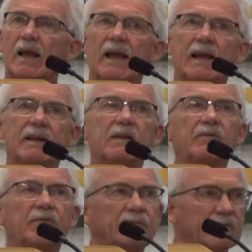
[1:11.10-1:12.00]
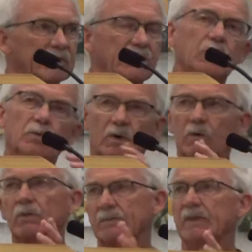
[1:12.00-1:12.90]
And if you
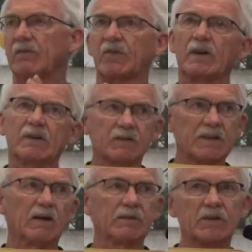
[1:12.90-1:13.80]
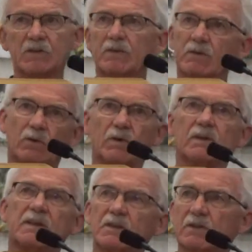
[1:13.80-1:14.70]
were in front of your television or
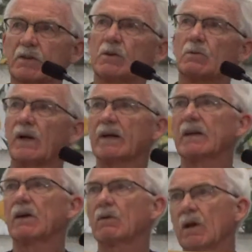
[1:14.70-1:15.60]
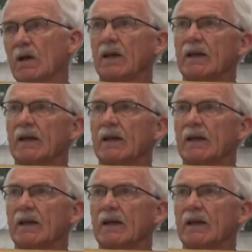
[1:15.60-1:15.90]
listening to your radio,